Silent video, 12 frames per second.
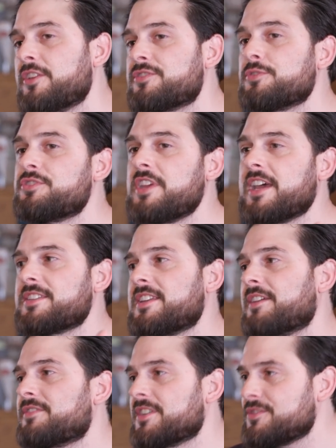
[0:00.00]
So she has
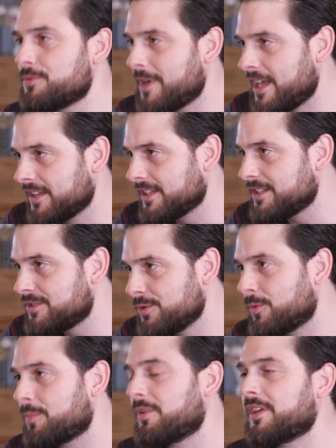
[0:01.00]
to have sensuality
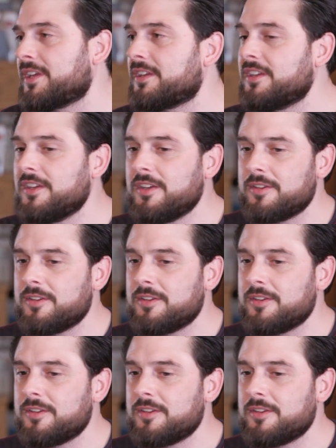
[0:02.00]
too. We're playing